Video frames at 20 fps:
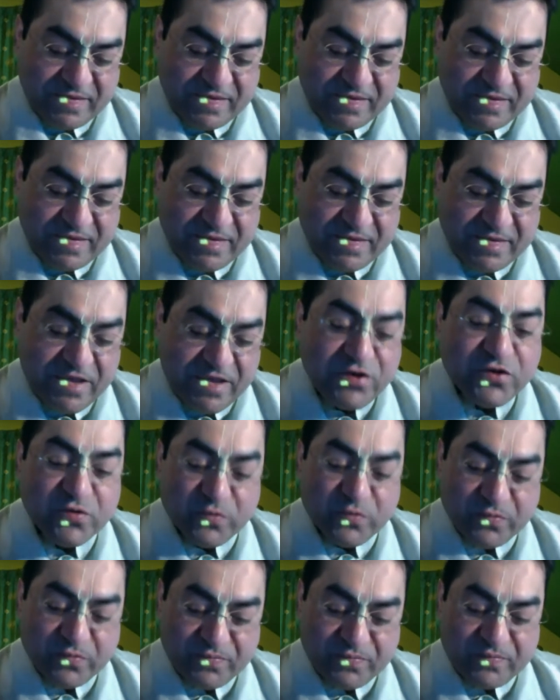They
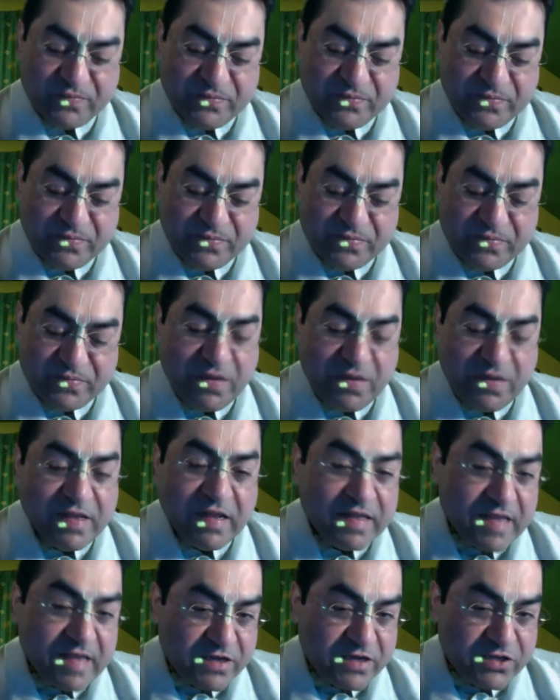knew. But
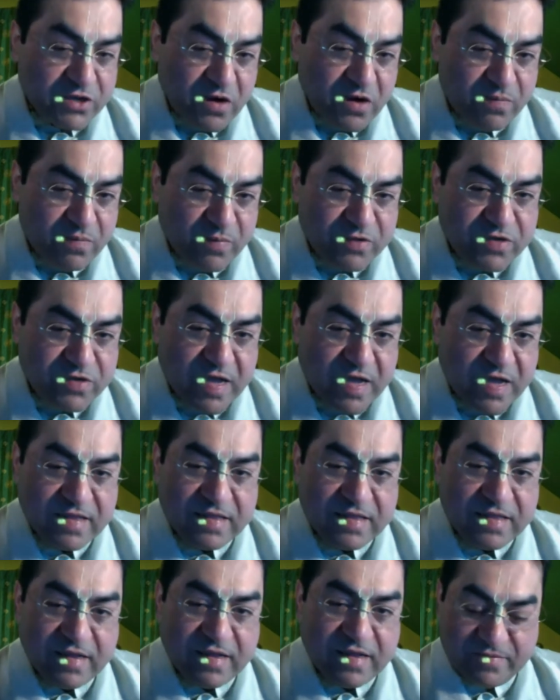then there is not much
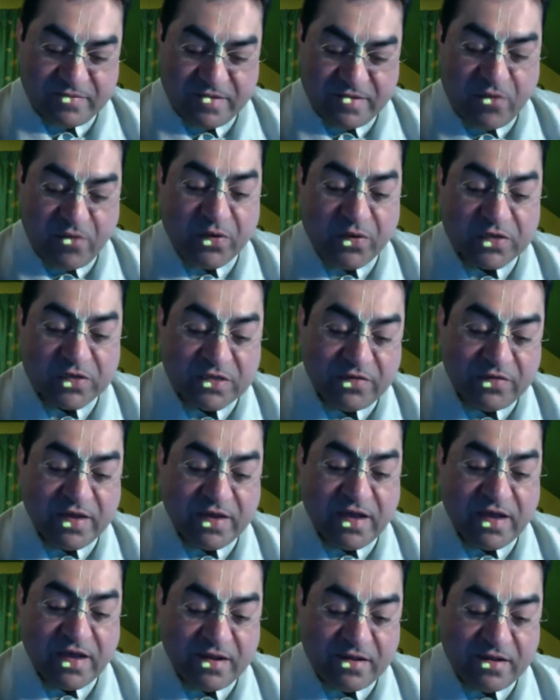ananda. They are perceiving
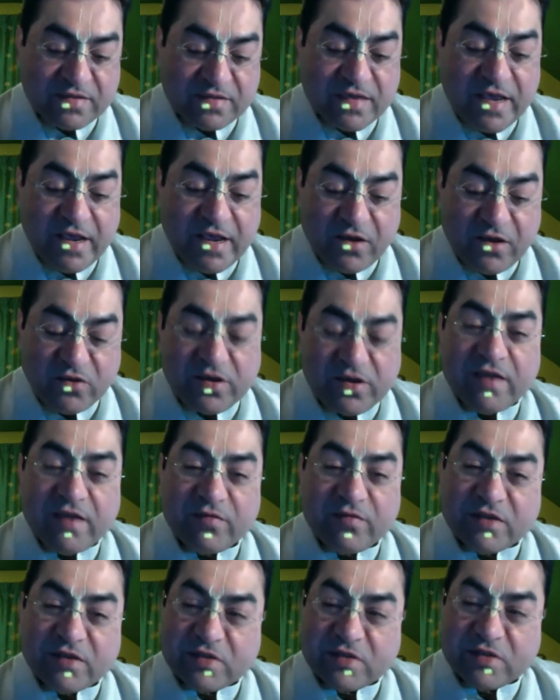ananda, saying, okay, if
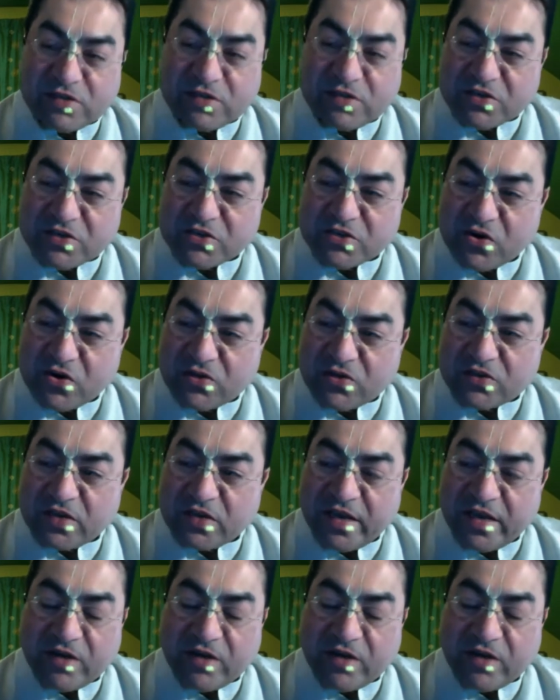they are sincere souls, saying, oh,